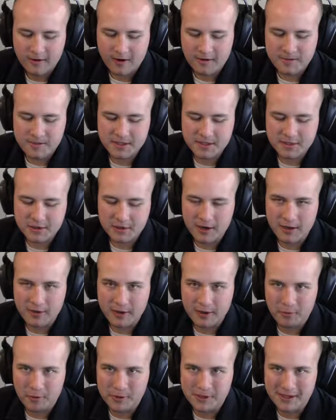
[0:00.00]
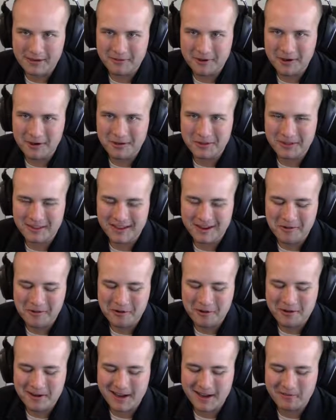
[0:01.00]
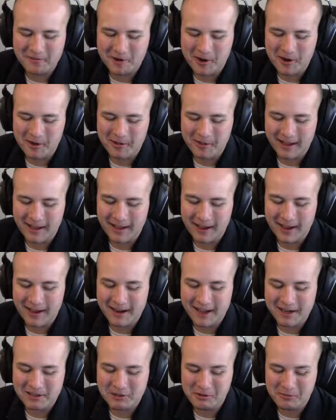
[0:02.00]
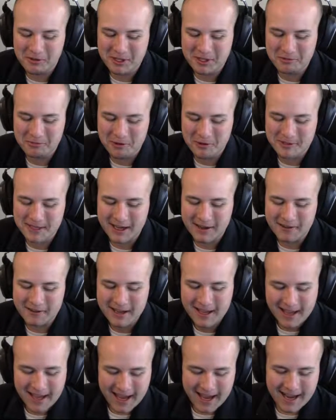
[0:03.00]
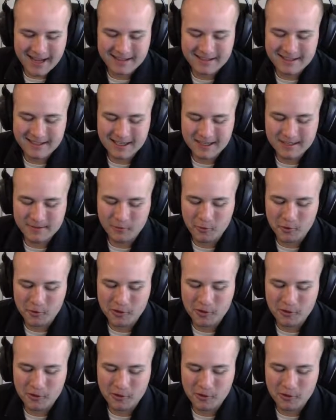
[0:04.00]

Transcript: I'm just concerned I wrote the order down wrong. I had actually originally wrote down 8, 6, 4,